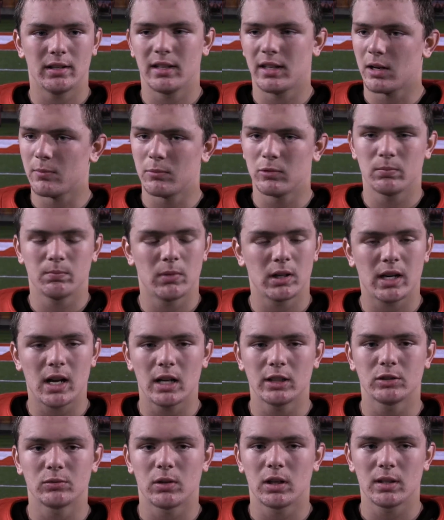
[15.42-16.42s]
Their
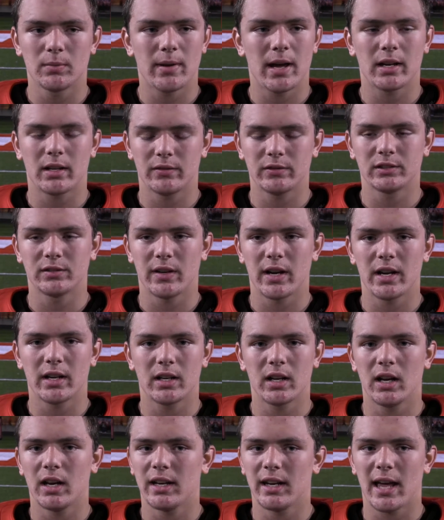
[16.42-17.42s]
McCutcheon running back was very
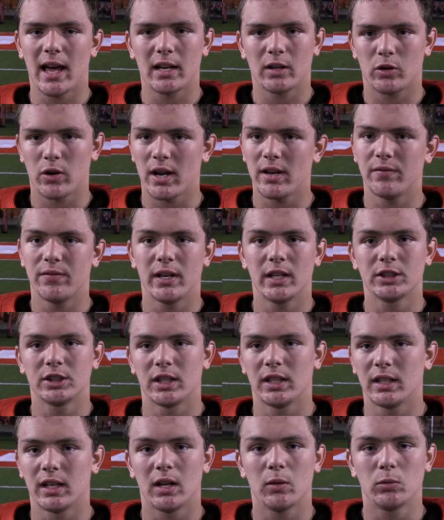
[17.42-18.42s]
good. He had great
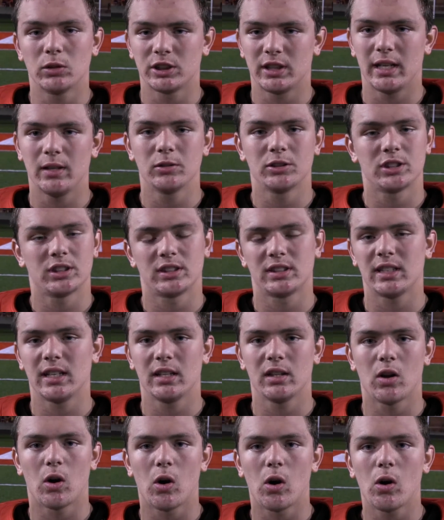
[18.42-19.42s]
vision. He was just
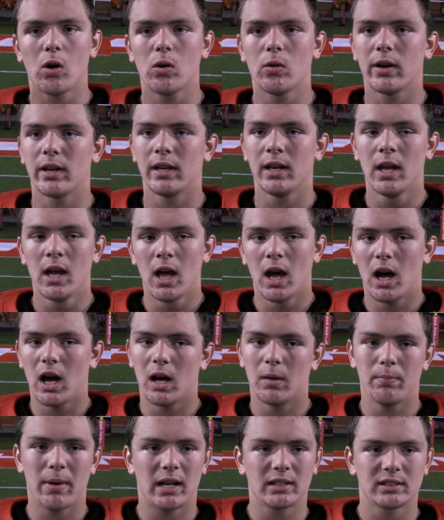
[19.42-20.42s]
seeing the hole and
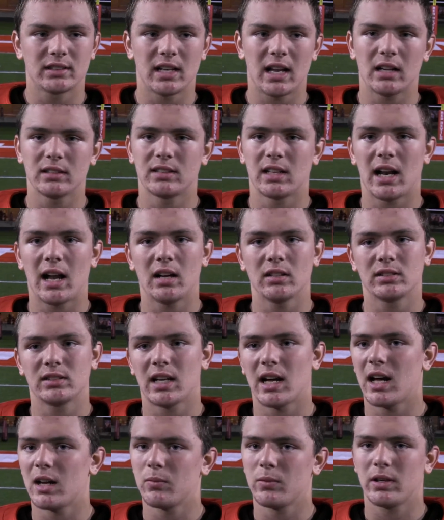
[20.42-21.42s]
bouncing out to the
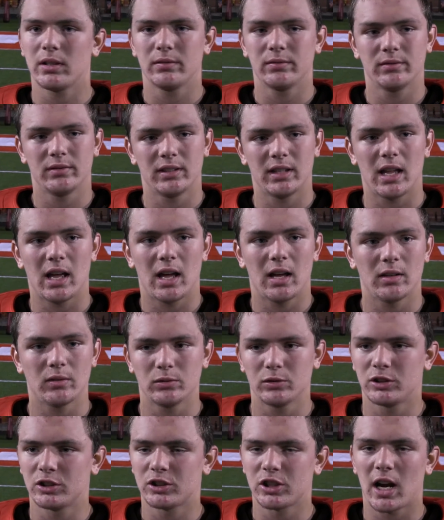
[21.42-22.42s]
outside. We
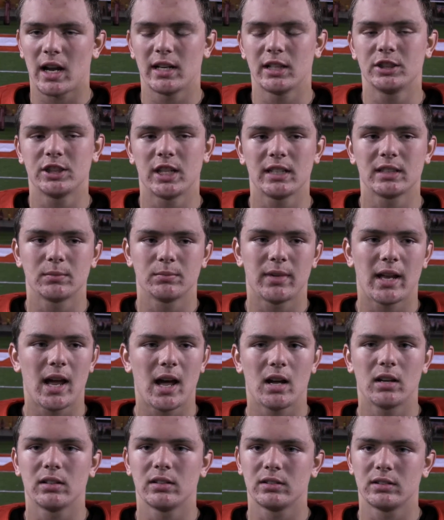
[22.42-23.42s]
just trying to chase him
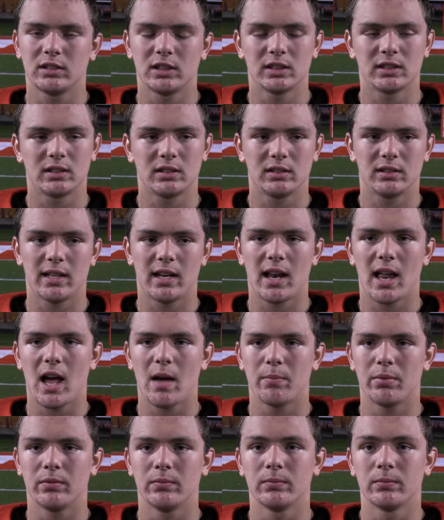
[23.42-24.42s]
down. Just didn't
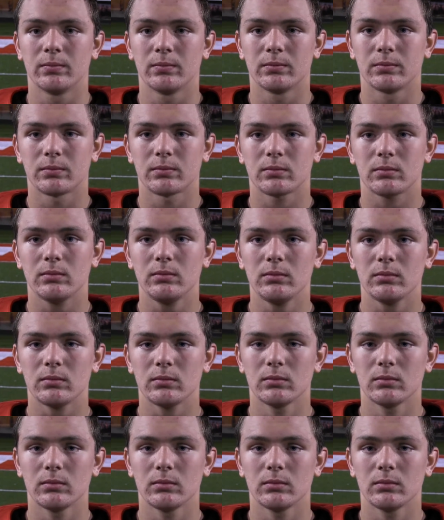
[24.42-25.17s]
happen.